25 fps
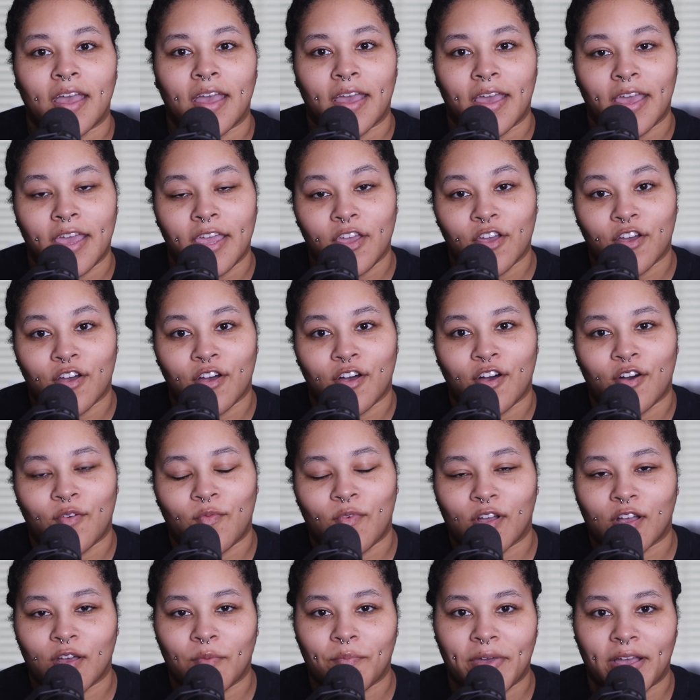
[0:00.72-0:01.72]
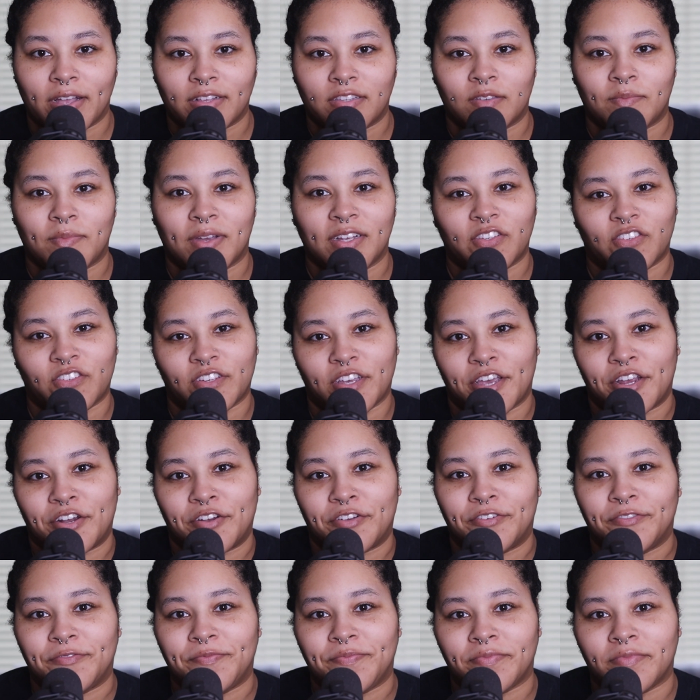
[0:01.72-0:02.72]
Hey y'all, welcome back to my
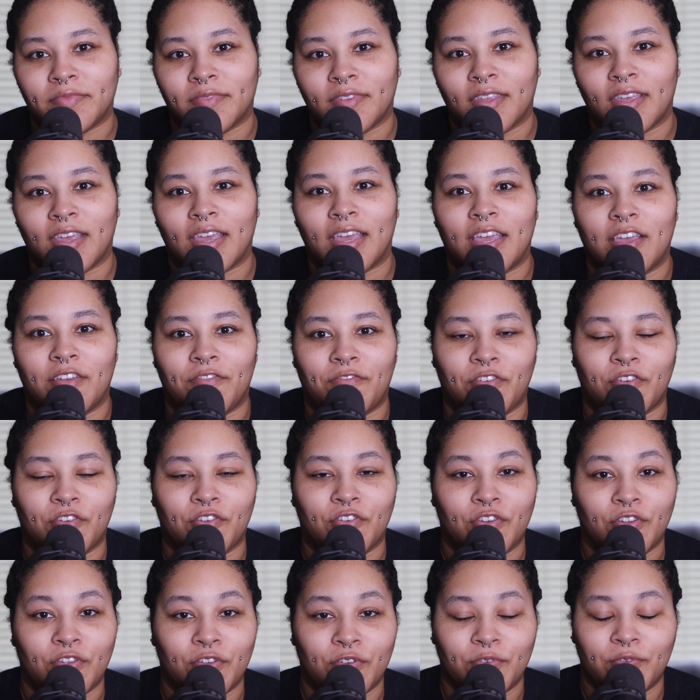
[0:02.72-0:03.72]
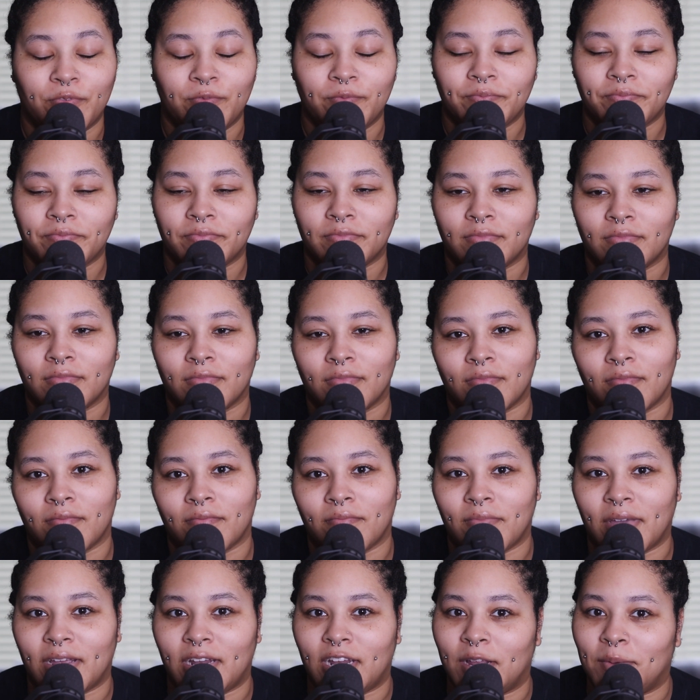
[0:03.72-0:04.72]
channel. If you're new,
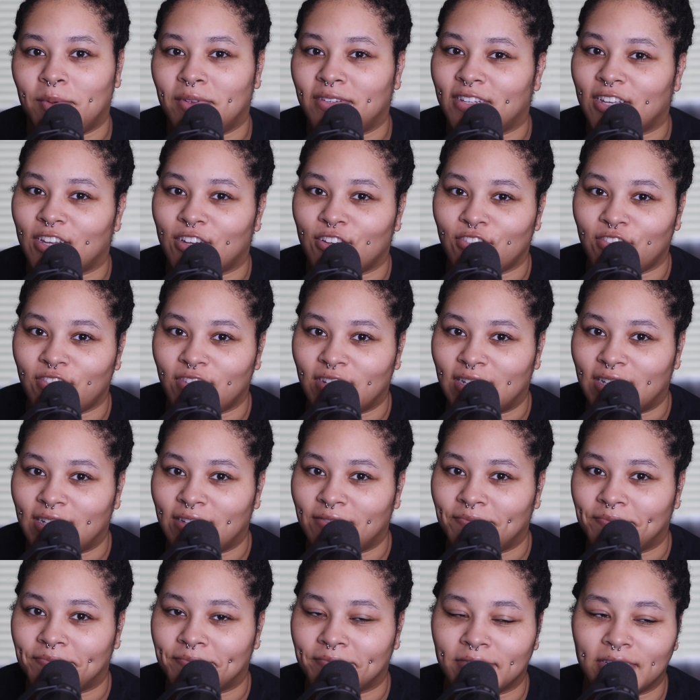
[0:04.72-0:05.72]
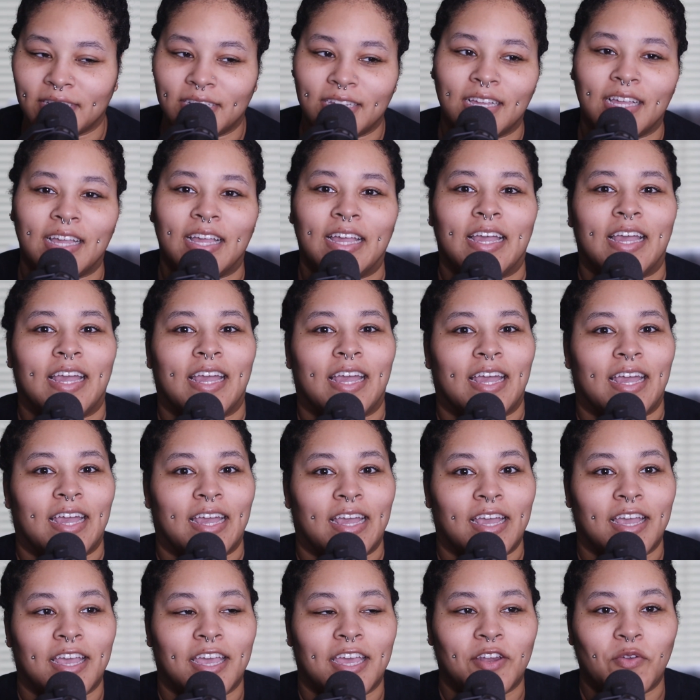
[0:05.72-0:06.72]
my name is LG
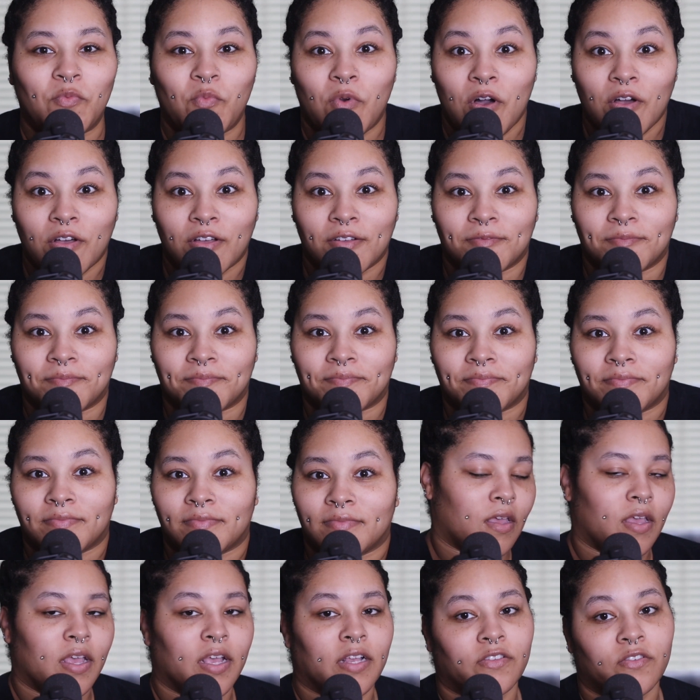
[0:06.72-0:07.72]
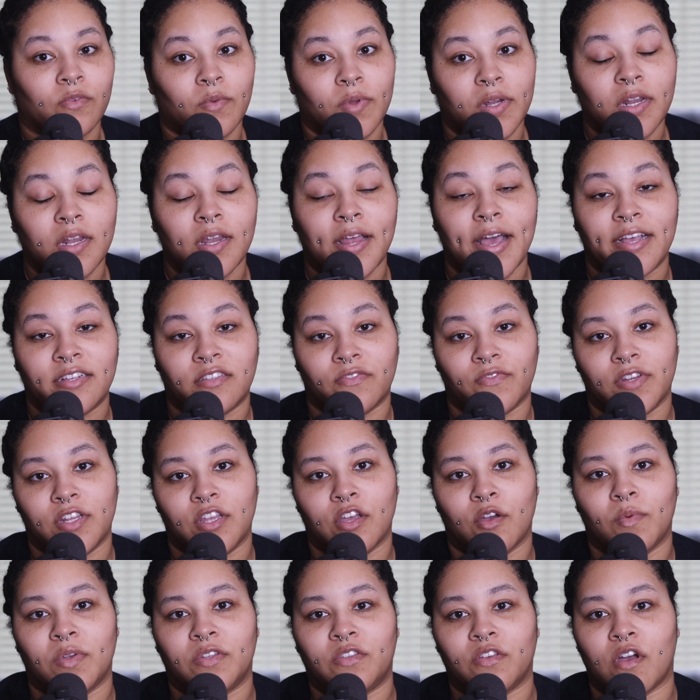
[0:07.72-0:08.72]
and welcome. So in the last
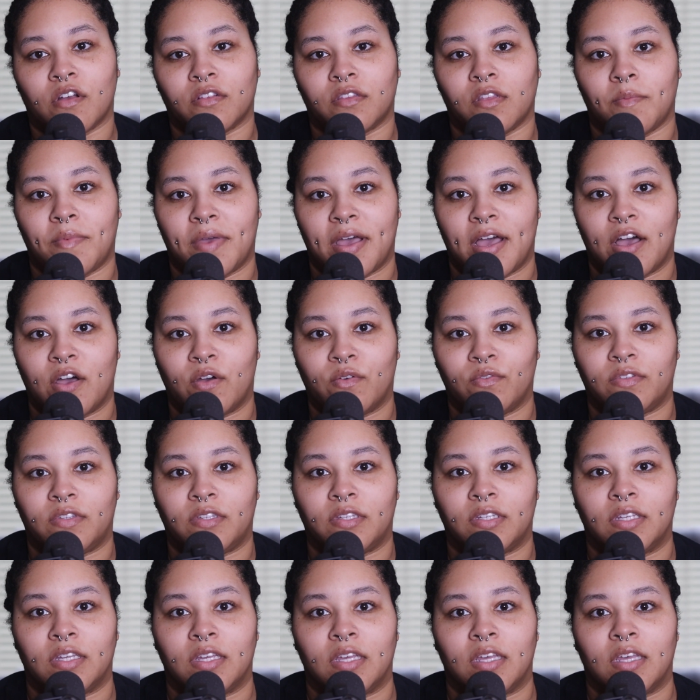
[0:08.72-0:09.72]
video, we talked about